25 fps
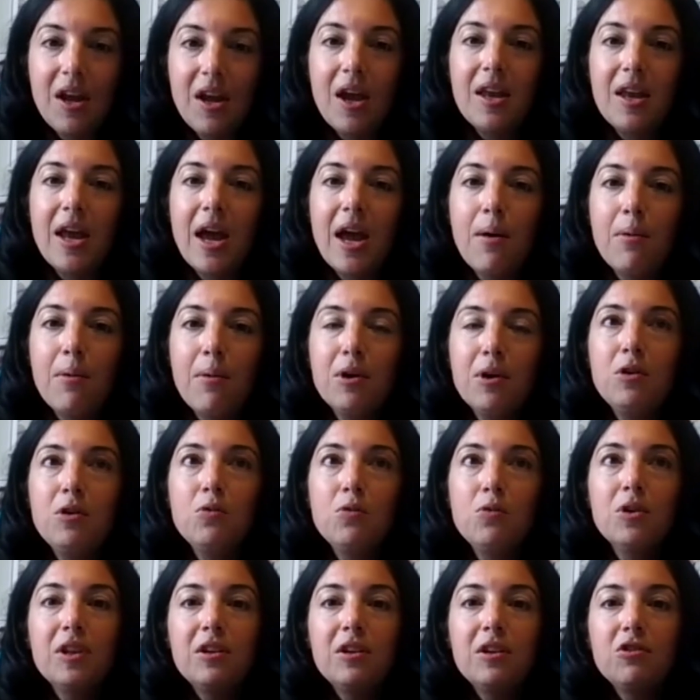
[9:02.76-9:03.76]
And how are you
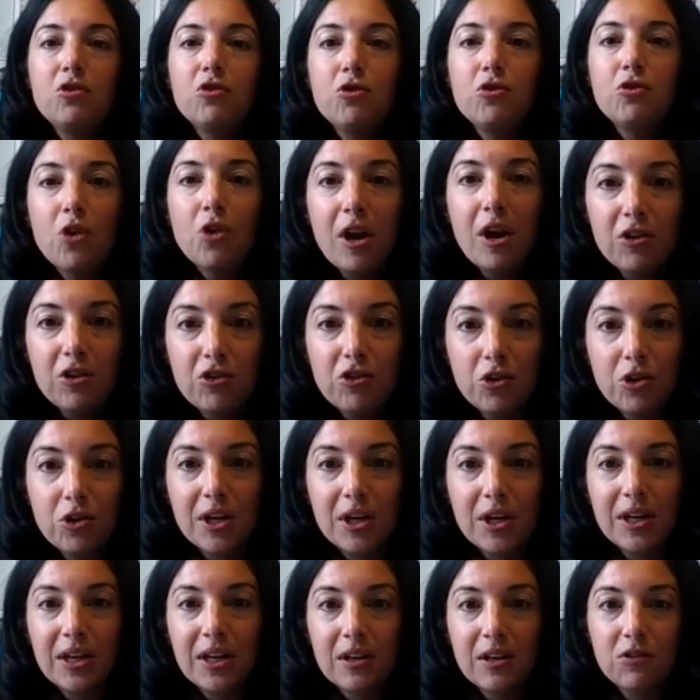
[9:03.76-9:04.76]
really
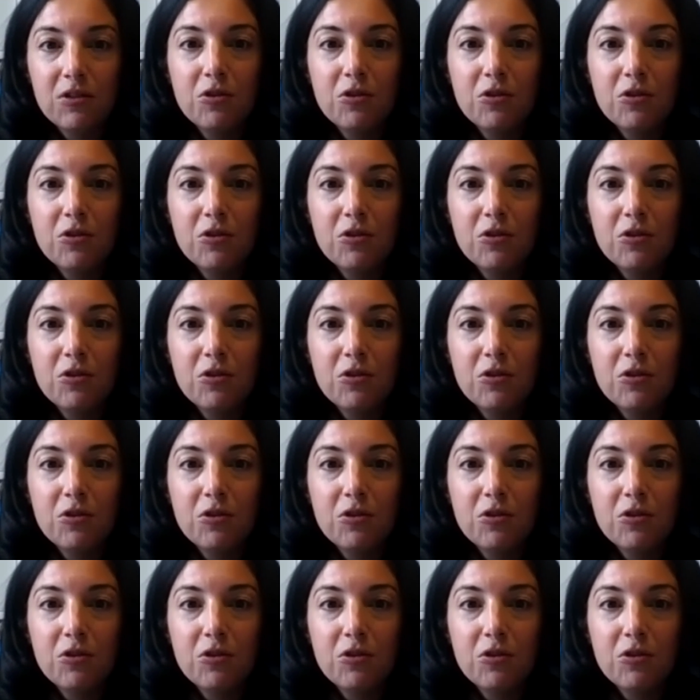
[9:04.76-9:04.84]
structuring it